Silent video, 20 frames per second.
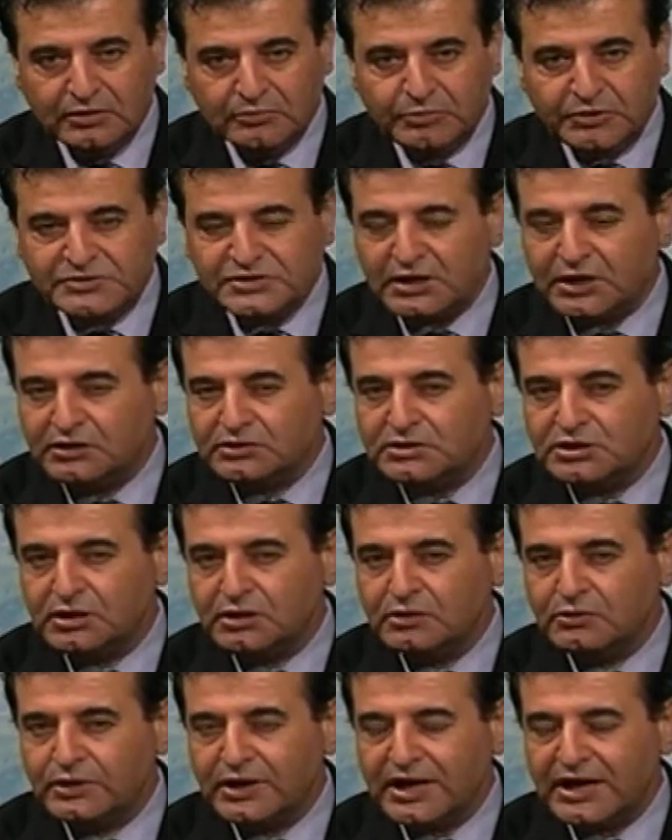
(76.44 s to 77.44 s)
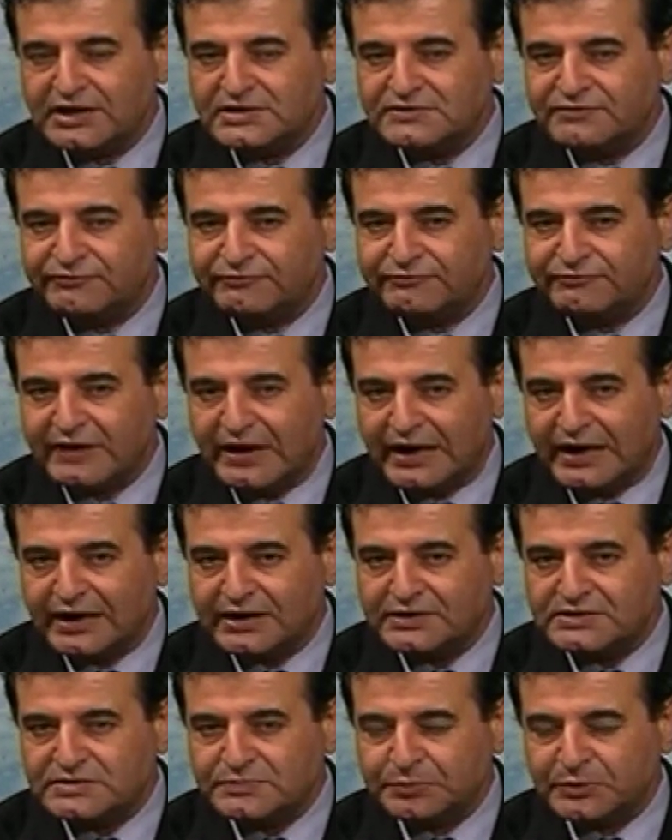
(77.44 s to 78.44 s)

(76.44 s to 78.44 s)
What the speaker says: present it to you as facts,